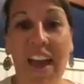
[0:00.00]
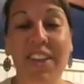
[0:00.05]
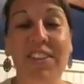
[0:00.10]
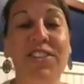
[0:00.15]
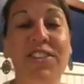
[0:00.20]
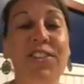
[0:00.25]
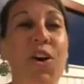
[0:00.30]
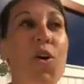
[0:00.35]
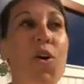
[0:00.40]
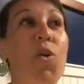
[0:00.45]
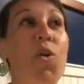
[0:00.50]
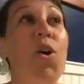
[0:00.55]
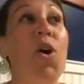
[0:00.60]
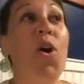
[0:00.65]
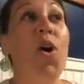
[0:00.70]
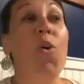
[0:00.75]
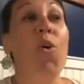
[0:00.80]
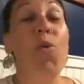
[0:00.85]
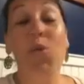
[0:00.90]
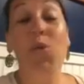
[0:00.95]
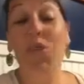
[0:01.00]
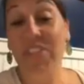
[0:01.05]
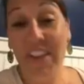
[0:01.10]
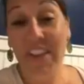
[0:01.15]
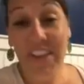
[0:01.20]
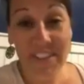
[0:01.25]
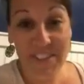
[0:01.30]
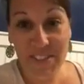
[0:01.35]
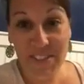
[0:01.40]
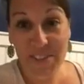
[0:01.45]
So, well,
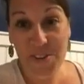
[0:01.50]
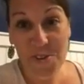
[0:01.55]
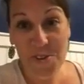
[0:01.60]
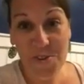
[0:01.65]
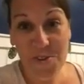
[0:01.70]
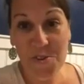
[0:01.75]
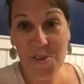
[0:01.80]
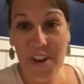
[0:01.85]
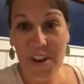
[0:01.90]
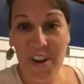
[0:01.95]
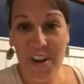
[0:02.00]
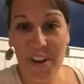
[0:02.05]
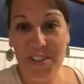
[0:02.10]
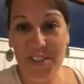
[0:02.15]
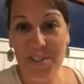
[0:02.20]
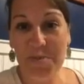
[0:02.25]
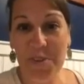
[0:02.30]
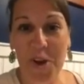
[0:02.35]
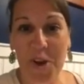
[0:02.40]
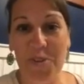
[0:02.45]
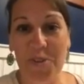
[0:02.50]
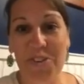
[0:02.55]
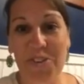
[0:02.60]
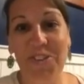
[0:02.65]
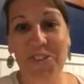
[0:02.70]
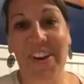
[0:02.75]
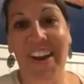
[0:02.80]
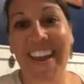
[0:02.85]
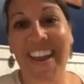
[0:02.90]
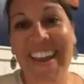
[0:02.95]
thanks to an awesome coach,
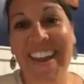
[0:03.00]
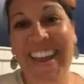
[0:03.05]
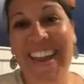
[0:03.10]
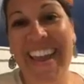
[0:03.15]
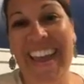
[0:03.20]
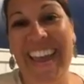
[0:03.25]
right?